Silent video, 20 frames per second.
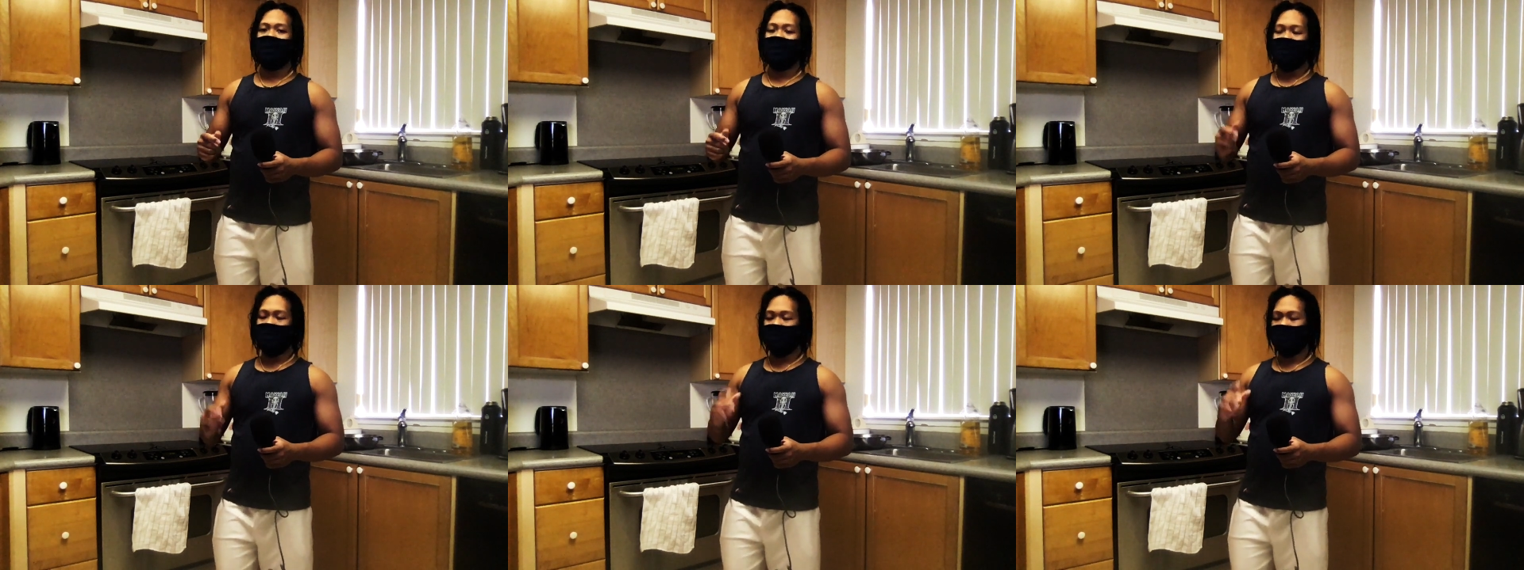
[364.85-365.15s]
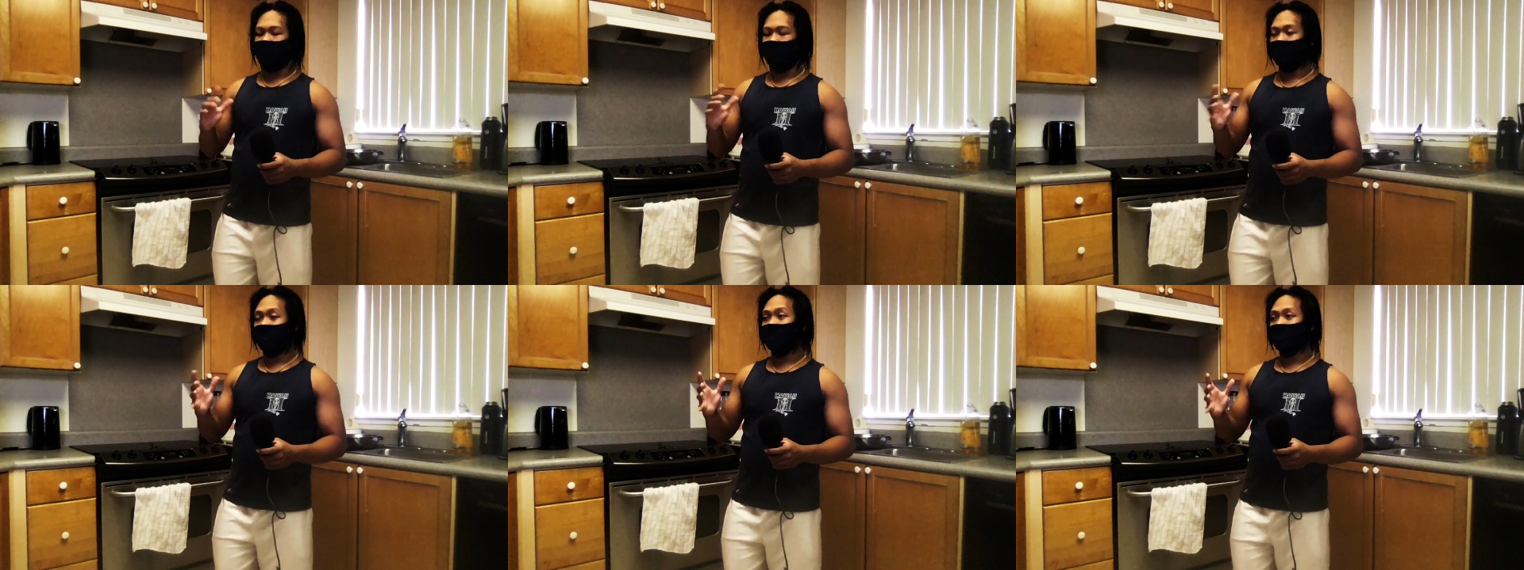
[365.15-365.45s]
So
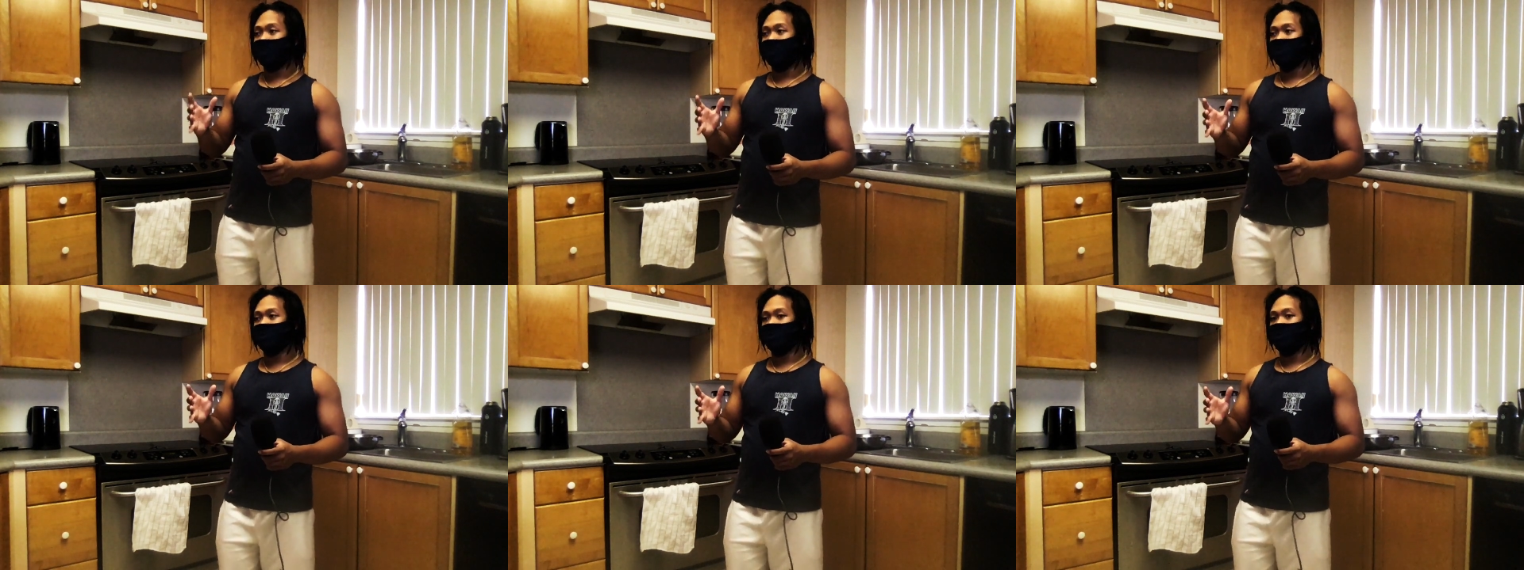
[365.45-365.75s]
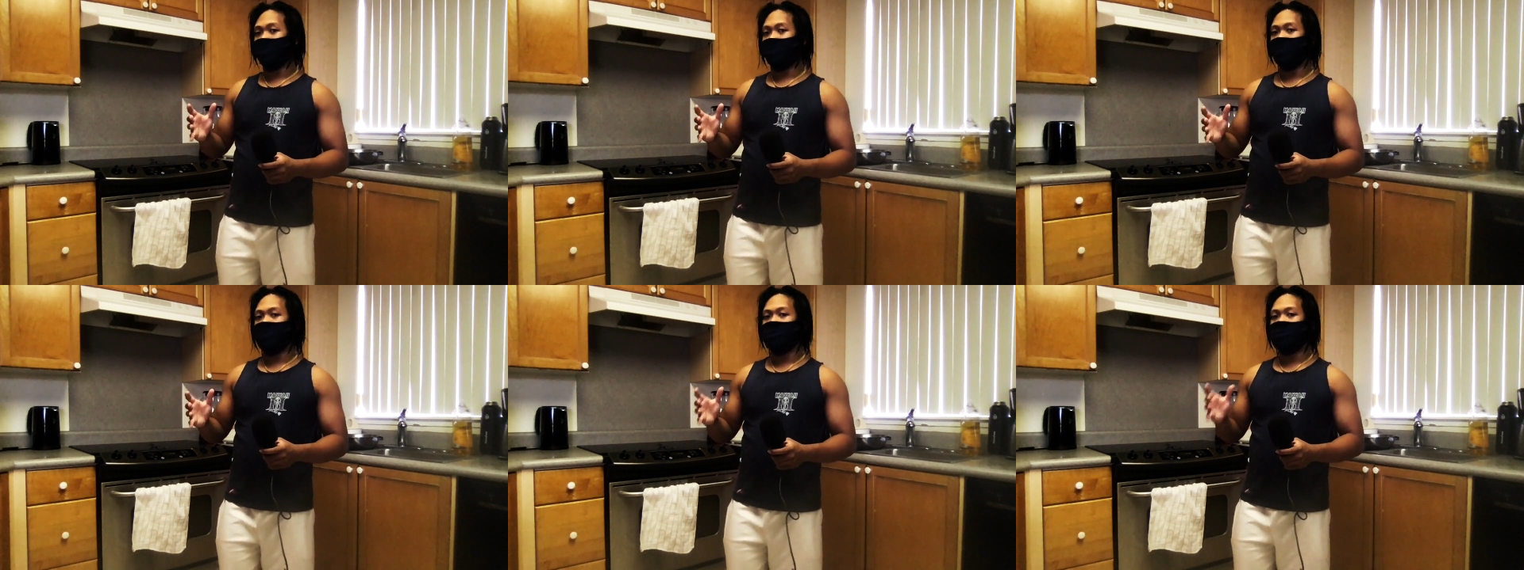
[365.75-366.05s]
I think that's
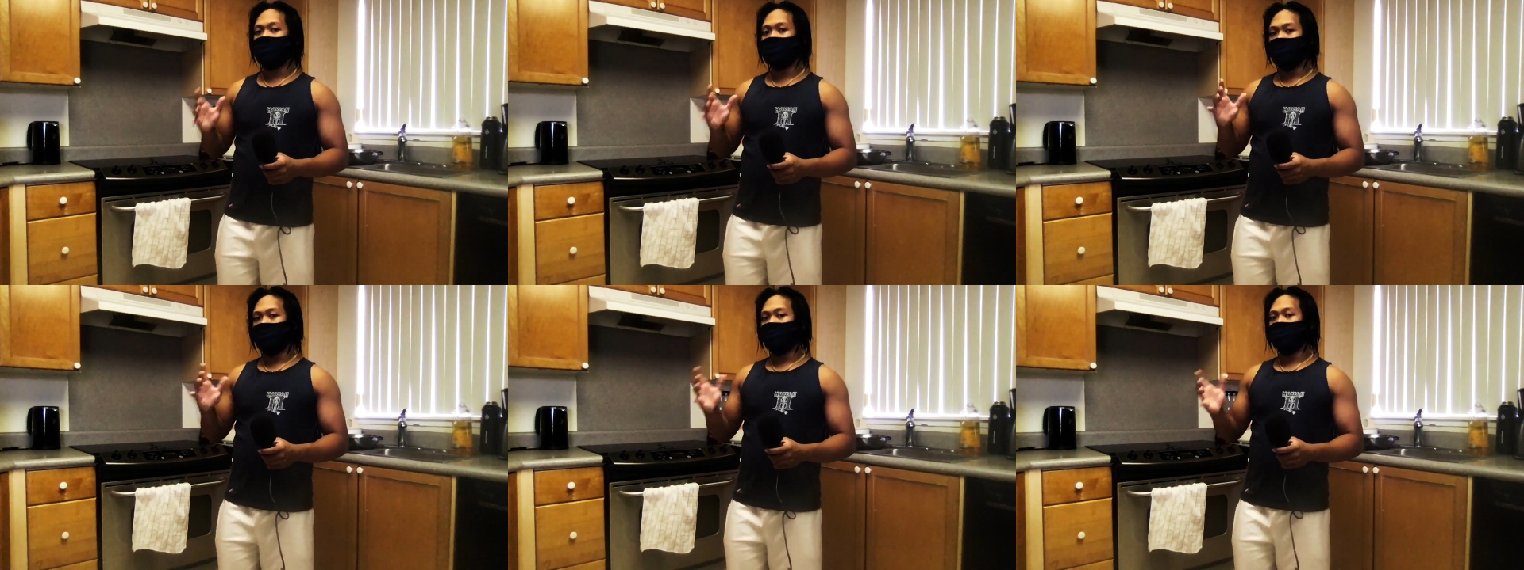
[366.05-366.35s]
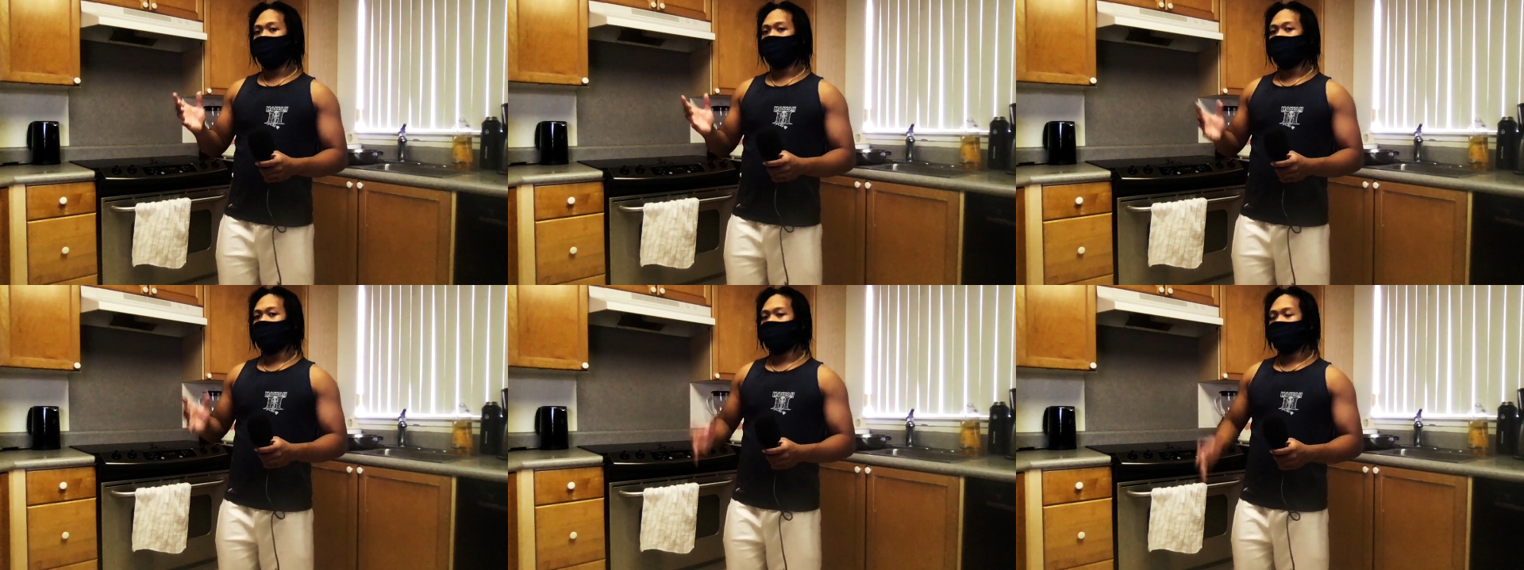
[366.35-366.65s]
a
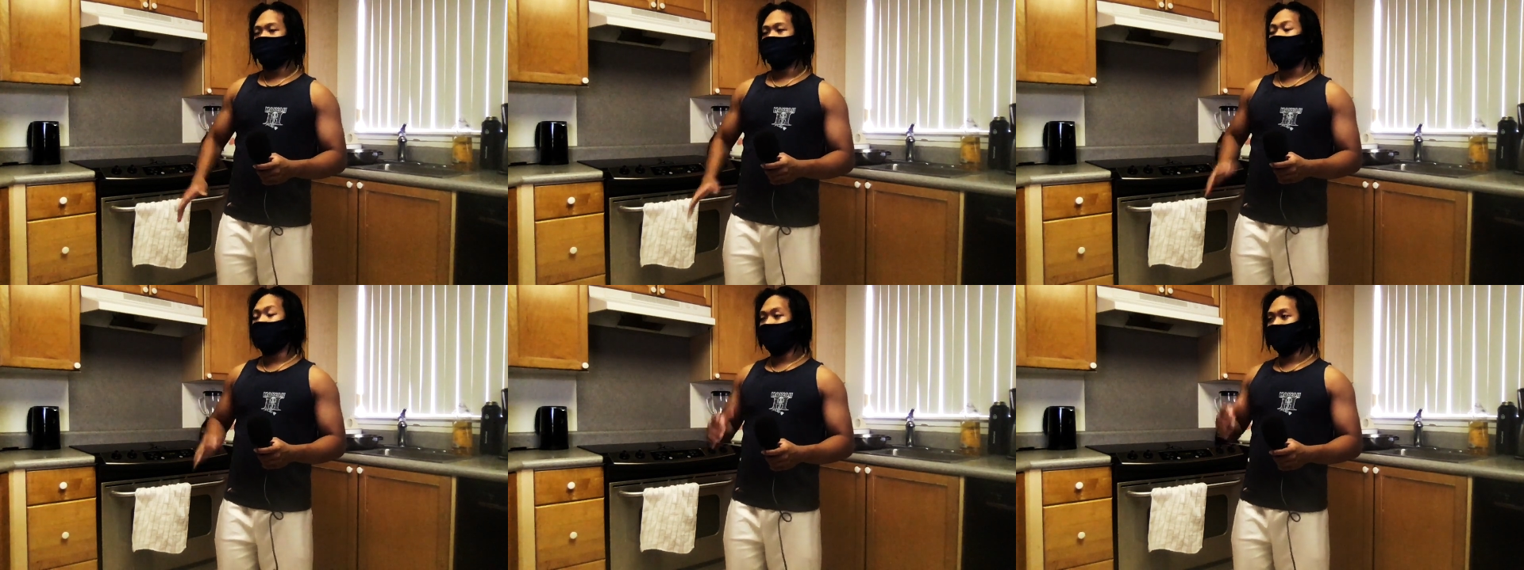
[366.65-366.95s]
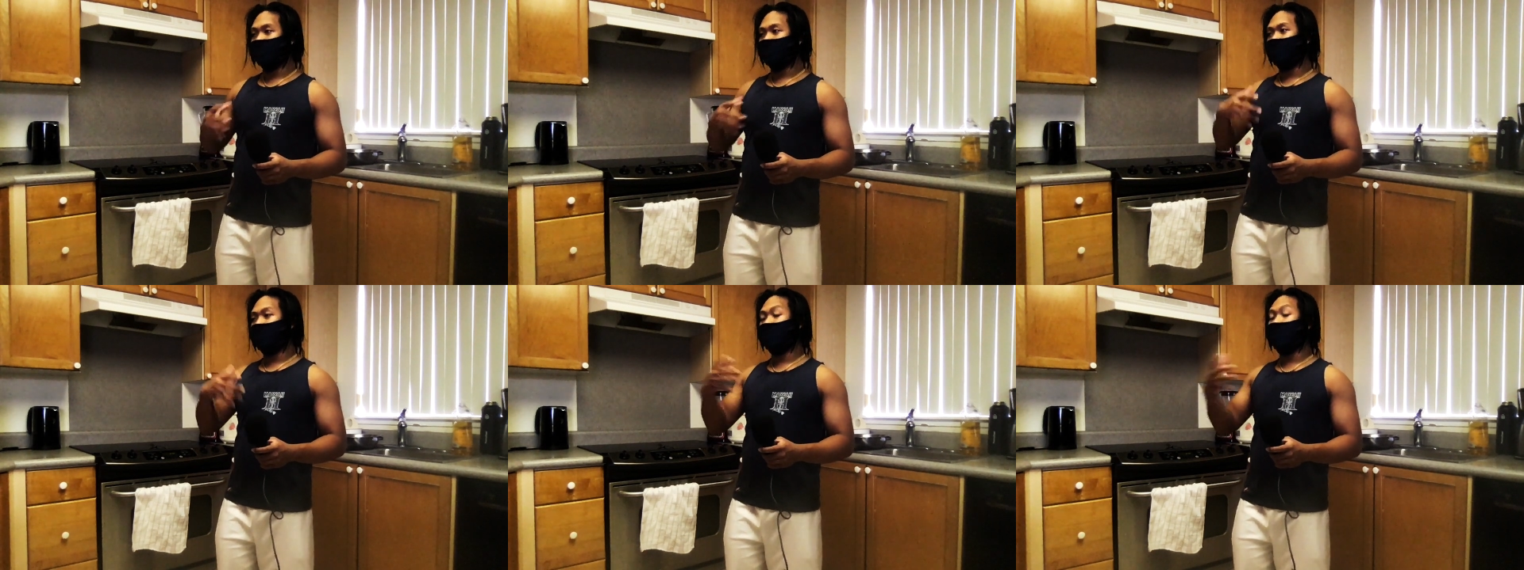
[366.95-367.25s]

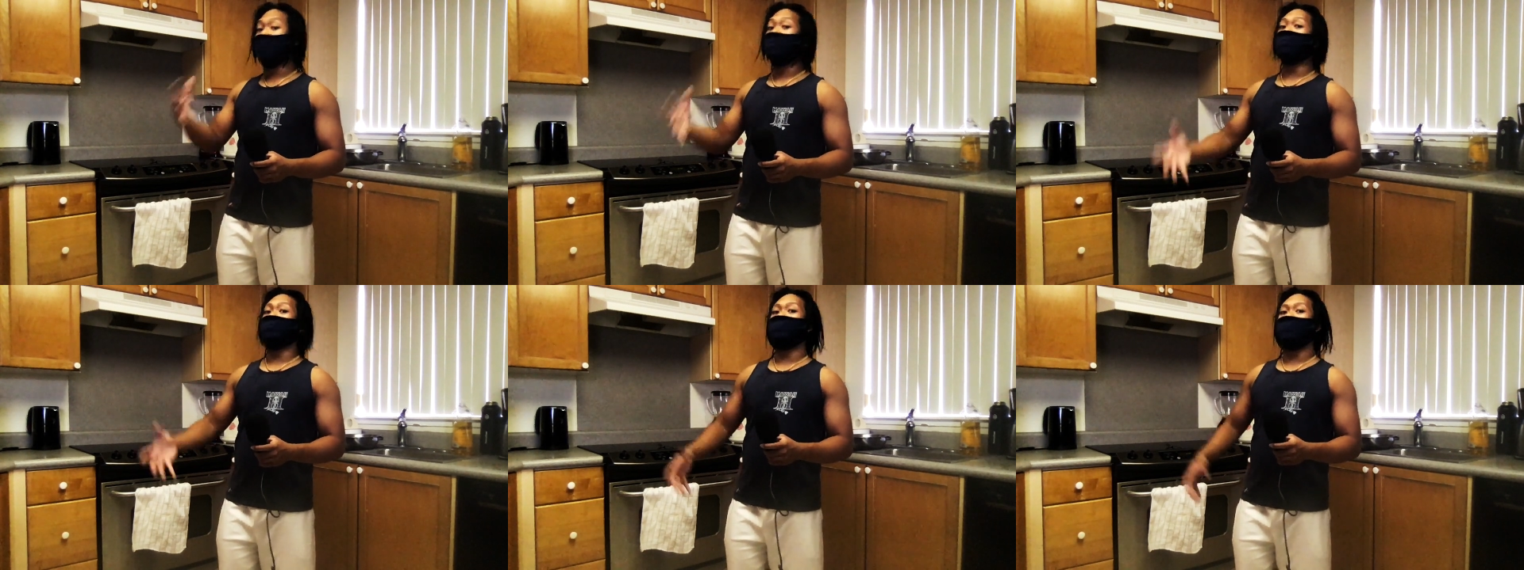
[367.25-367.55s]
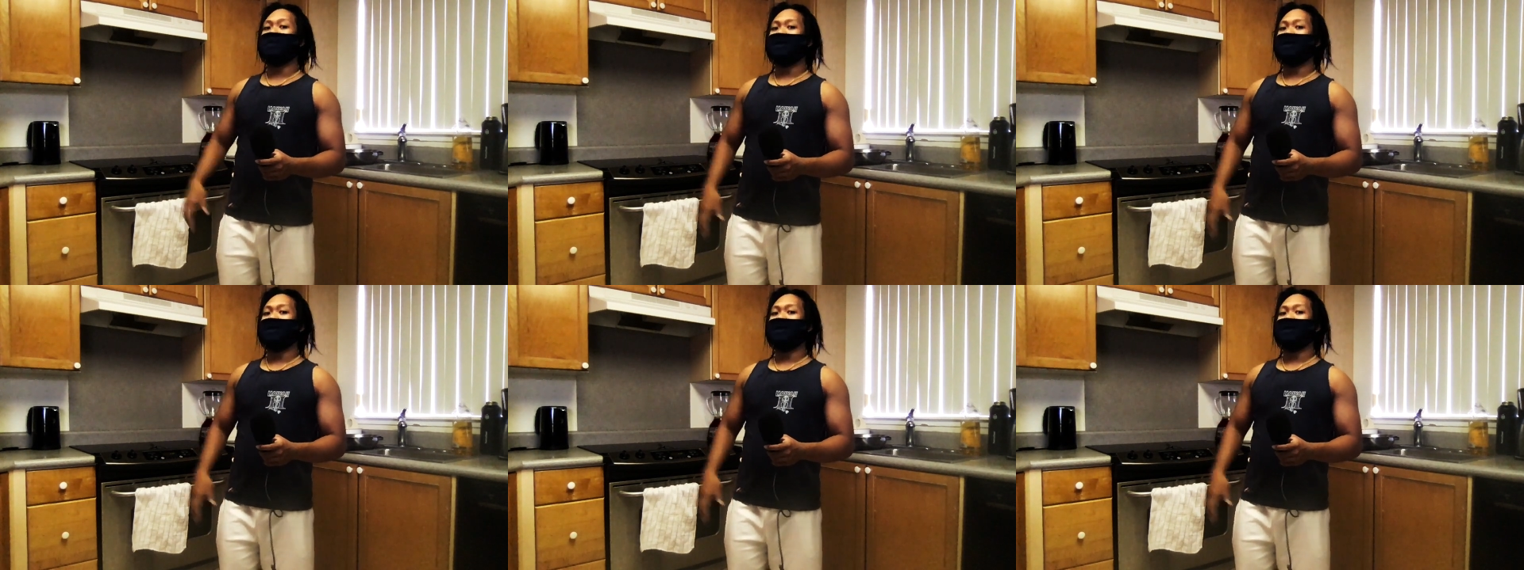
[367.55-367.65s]
big help.